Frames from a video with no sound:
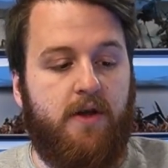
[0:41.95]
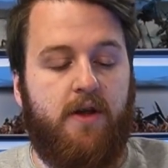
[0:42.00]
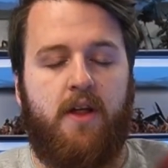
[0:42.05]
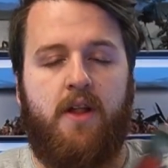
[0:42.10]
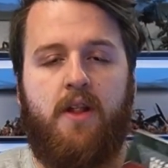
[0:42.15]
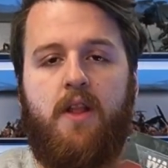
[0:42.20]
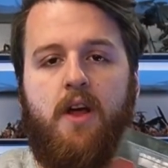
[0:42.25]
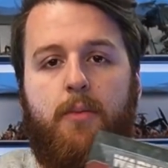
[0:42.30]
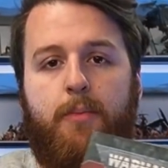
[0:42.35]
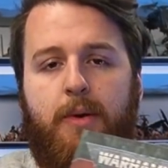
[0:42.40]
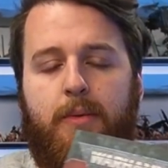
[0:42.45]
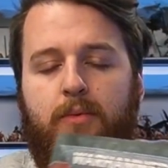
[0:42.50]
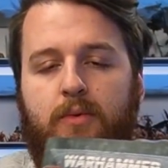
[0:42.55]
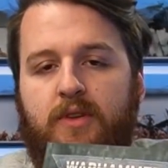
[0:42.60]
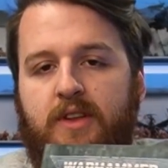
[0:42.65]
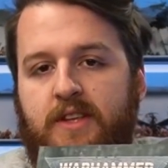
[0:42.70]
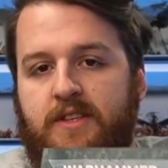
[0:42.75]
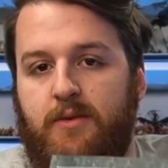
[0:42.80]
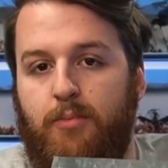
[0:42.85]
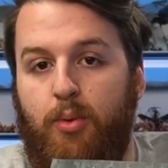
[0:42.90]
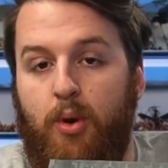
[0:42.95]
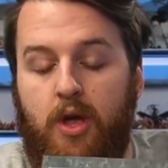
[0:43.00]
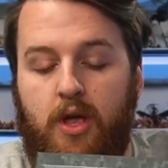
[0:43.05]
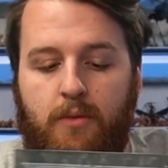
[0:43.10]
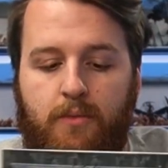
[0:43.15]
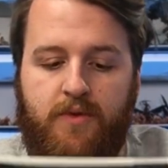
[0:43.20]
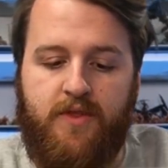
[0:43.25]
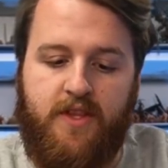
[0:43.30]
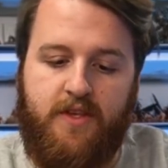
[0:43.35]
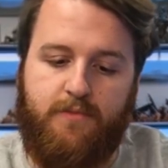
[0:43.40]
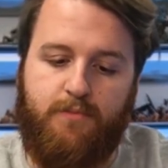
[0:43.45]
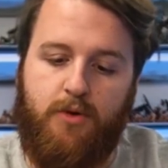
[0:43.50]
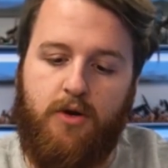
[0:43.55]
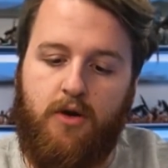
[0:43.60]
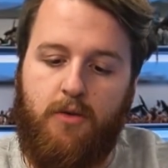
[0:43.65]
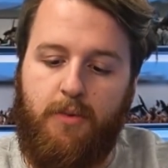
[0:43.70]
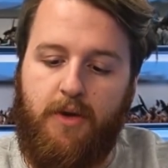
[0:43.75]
and a lot of people were disappointed with this book